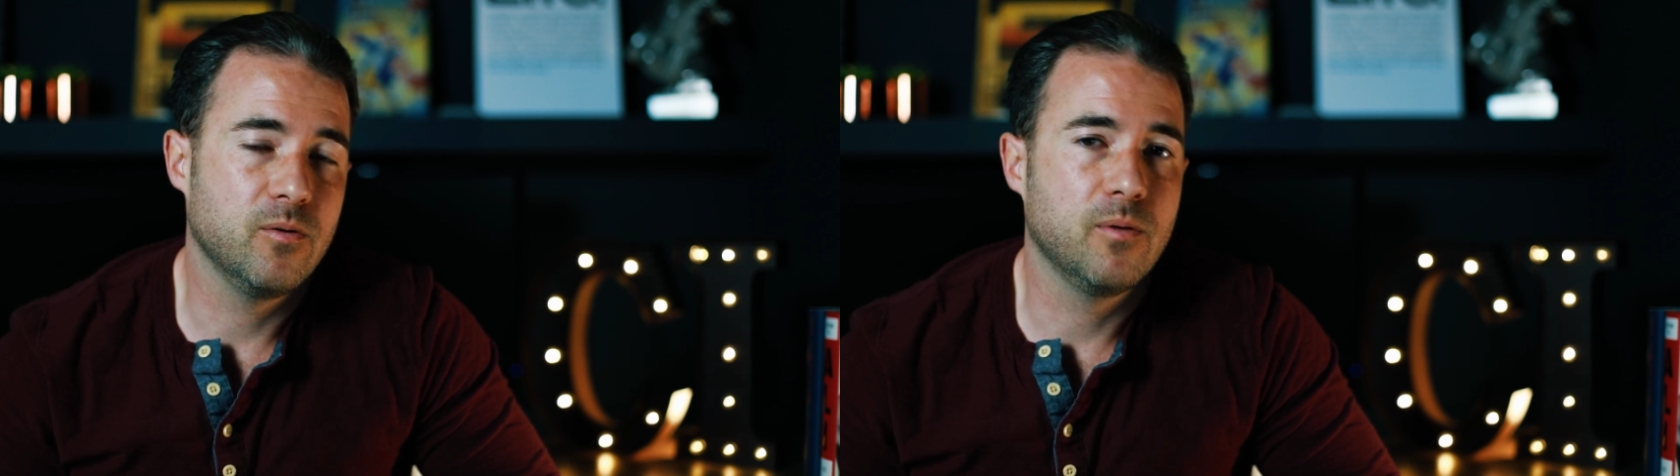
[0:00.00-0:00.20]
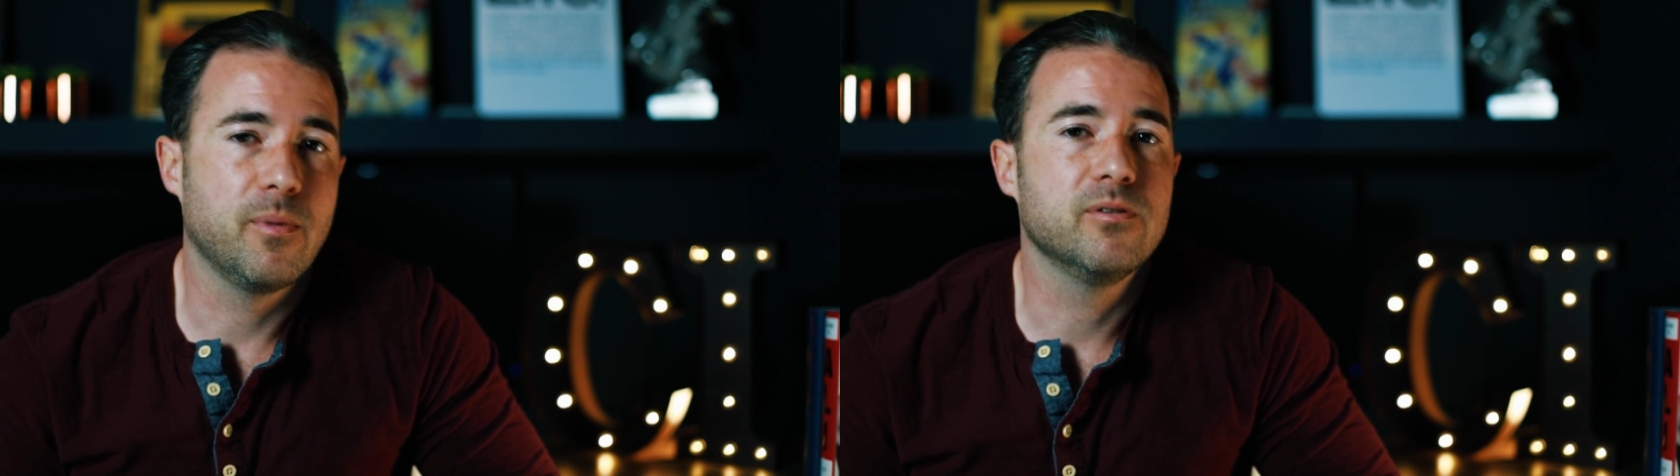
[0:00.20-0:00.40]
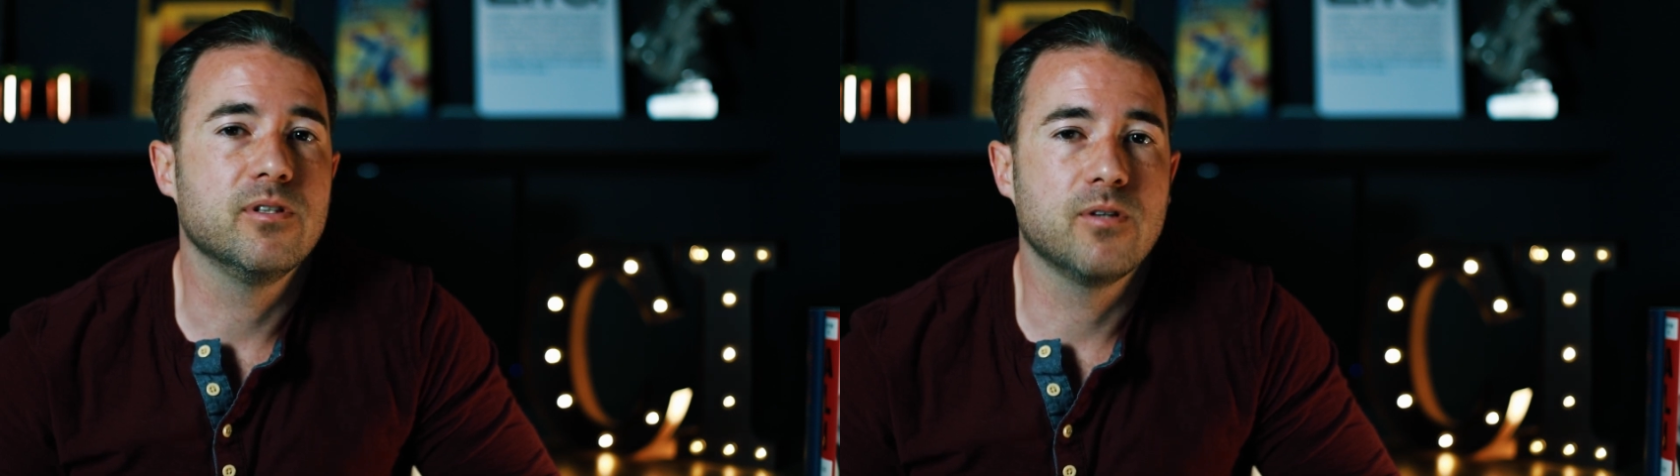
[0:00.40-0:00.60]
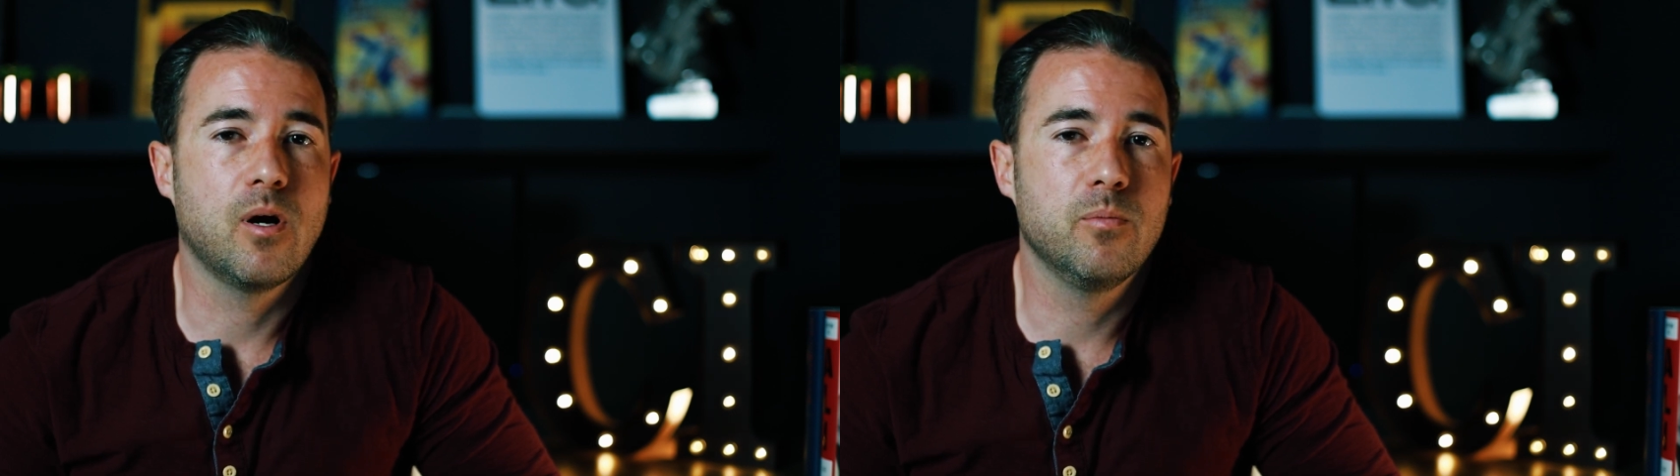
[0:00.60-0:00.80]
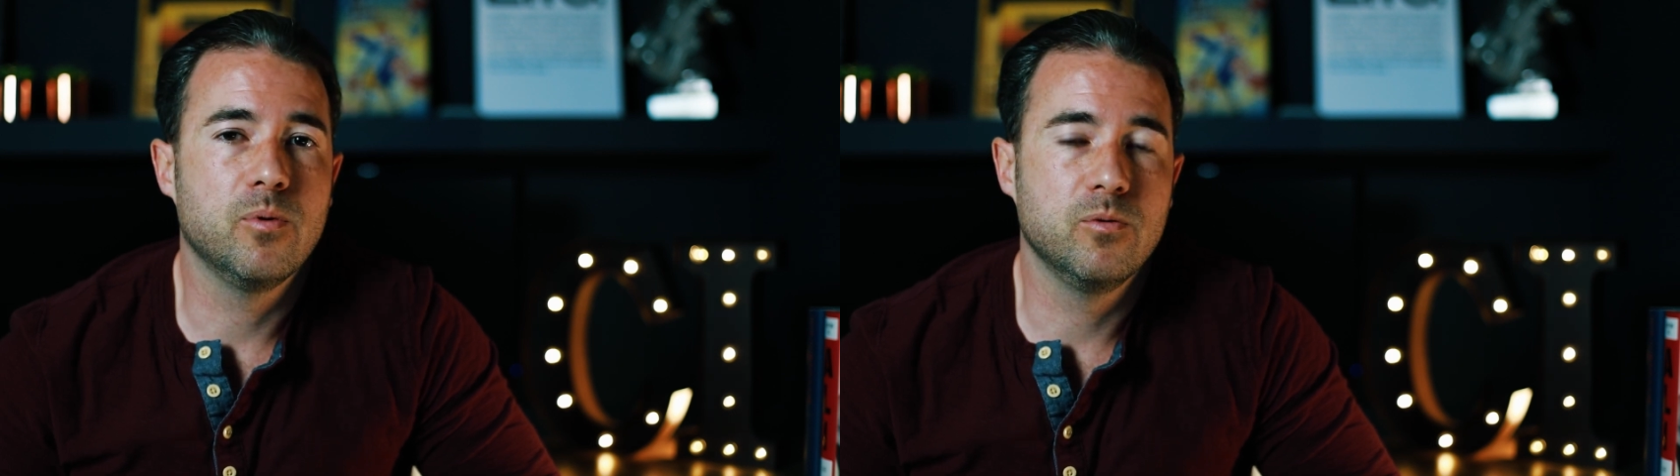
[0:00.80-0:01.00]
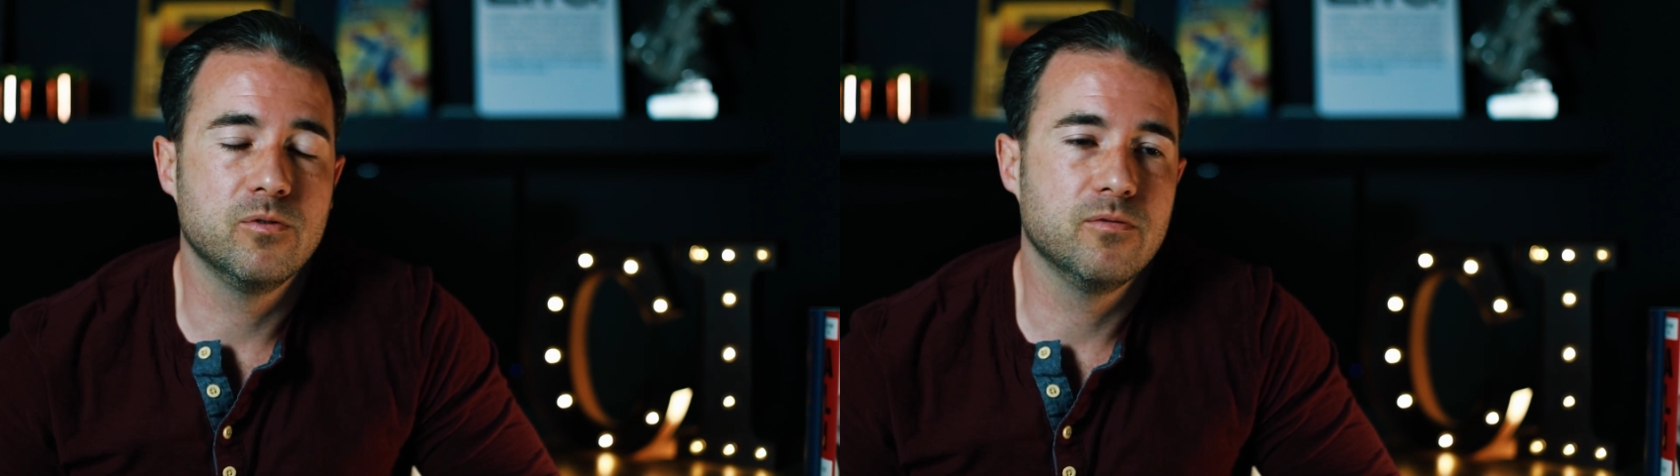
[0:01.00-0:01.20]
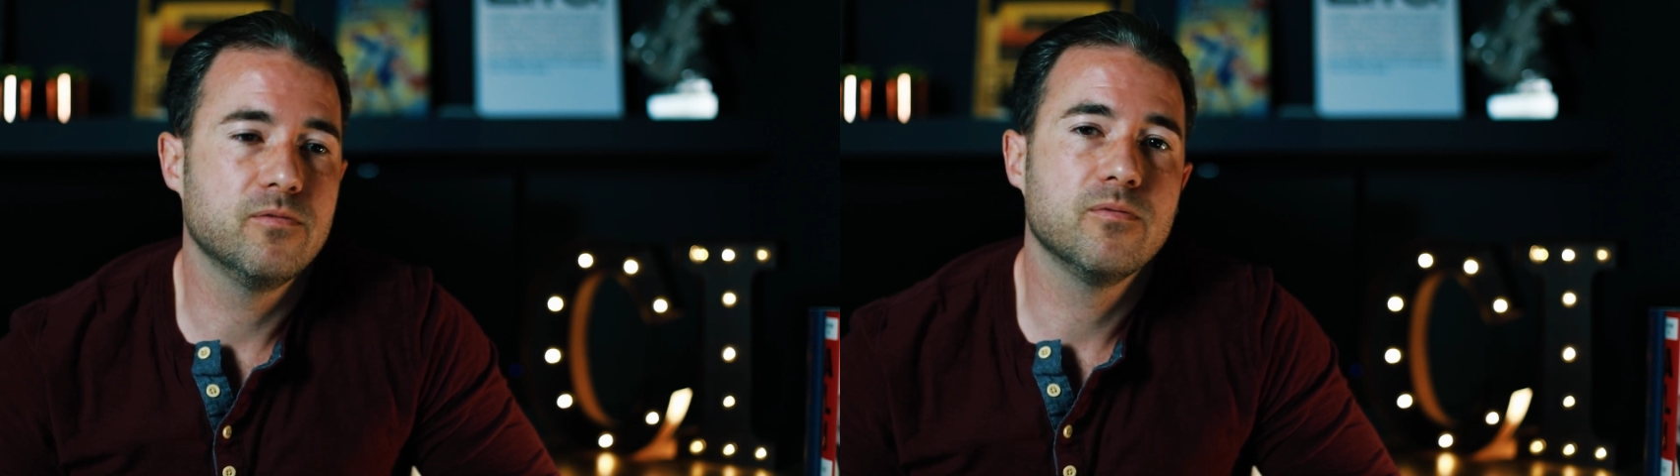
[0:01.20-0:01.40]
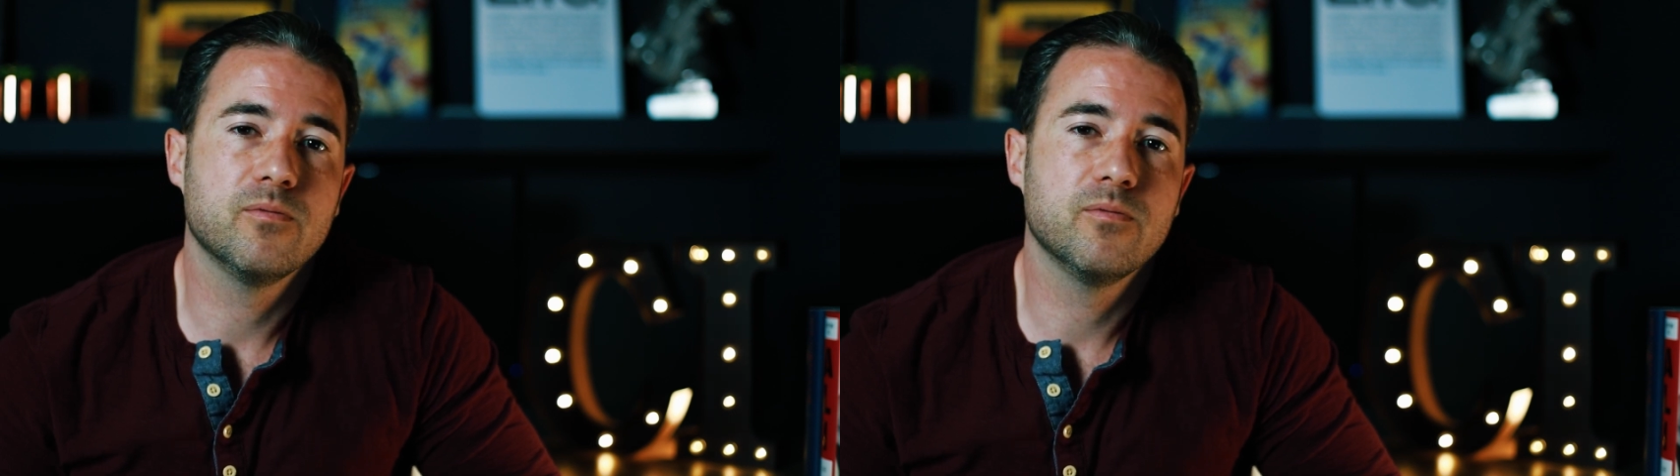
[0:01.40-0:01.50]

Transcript: and the most examples of